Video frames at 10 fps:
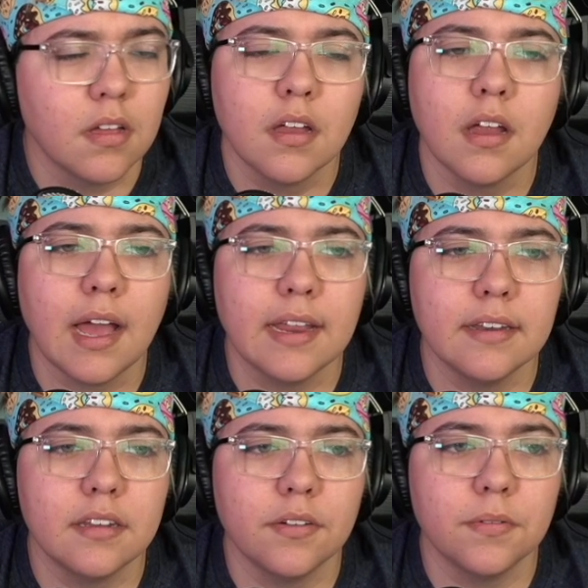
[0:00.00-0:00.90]
I
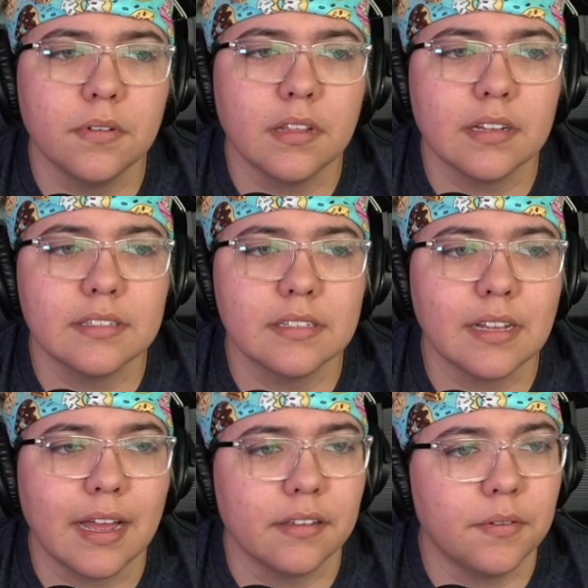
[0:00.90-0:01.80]
don't think that's
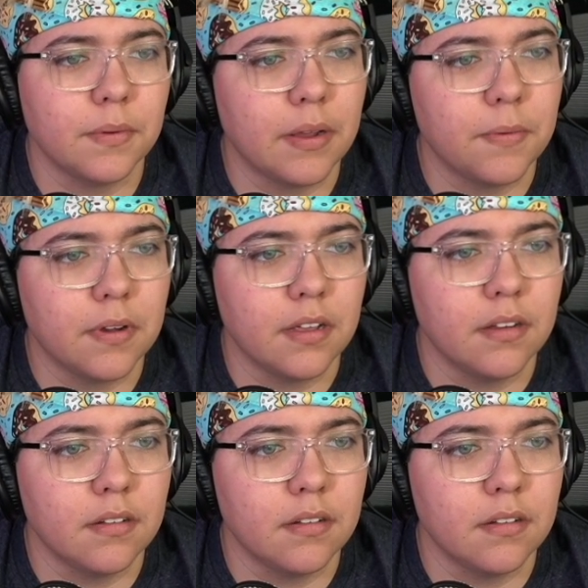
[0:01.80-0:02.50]
exactly what I want,